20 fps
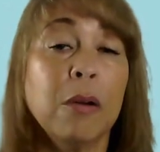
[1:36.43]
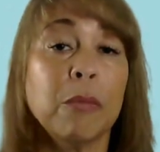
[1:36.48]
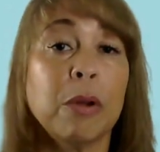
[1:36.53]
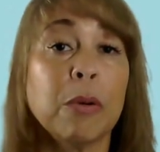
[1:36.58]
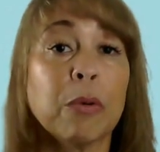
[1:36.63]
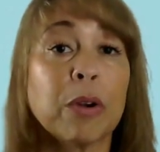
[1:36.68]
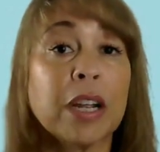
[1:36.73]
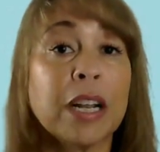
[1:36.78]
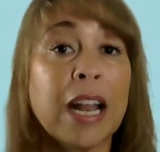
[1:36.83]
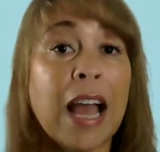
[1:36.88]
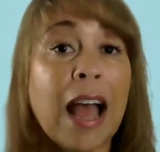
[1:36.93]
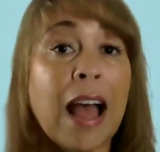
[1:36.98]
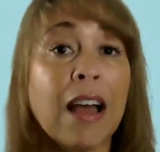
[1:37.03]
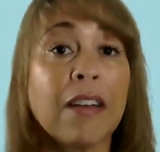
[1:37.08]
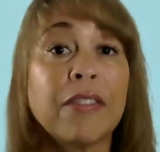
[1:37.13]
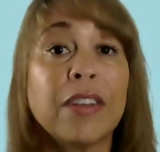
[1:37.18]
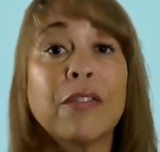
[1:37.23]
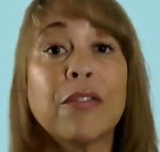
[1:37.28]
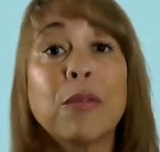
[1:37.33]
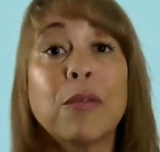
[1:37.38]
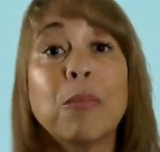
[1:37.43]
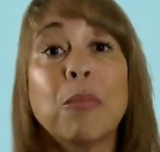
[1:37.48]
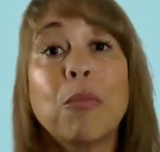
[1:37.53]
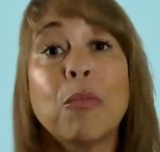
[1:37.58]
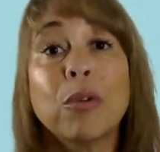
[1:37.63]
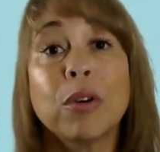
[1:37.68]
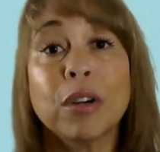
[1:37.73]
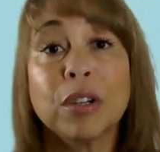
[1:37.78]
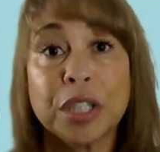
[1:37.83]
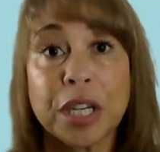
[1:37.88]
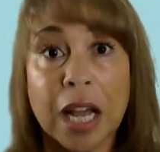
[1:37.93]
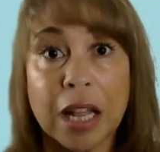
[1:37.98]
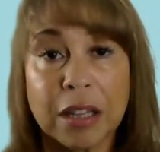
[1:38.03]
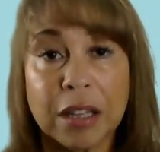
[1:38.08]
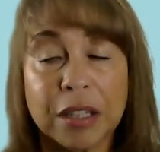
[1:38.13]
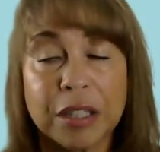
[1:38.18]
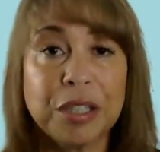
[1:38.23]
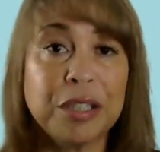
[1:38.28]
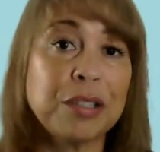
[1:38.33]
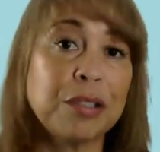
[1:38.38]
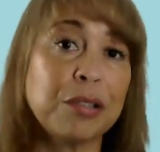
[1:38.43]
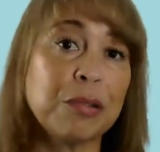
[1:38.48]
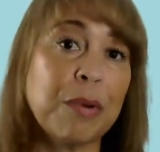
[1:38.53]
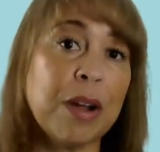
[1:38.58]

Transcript: we were going to have even more challenges